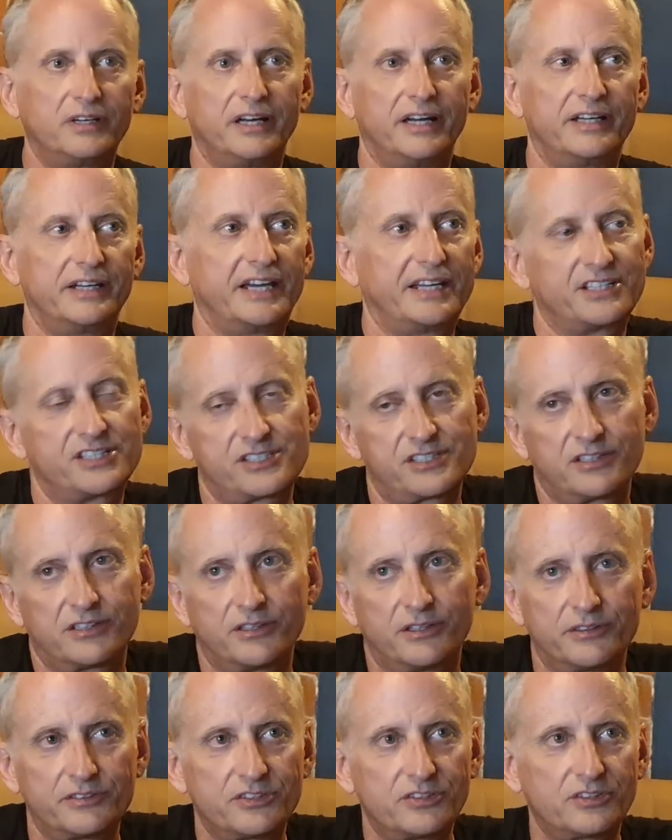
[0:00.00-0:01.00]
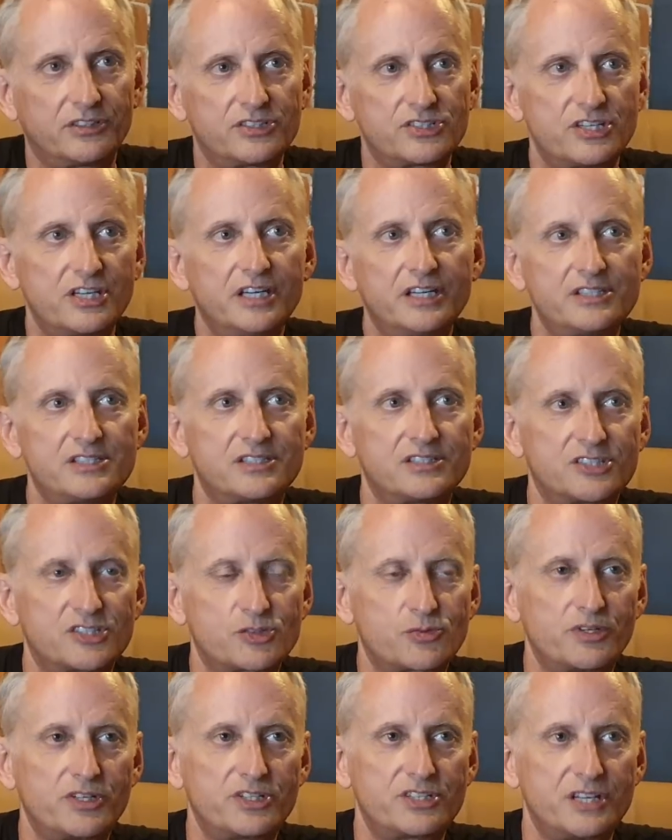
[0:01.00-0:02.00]
and I just, you know, took a chance and
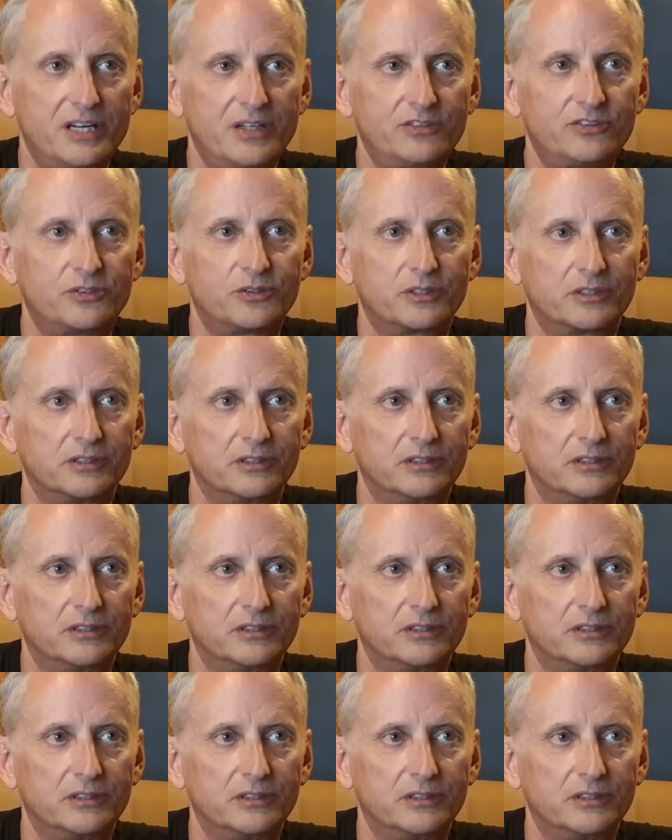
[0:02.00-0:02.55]
just reached out to her.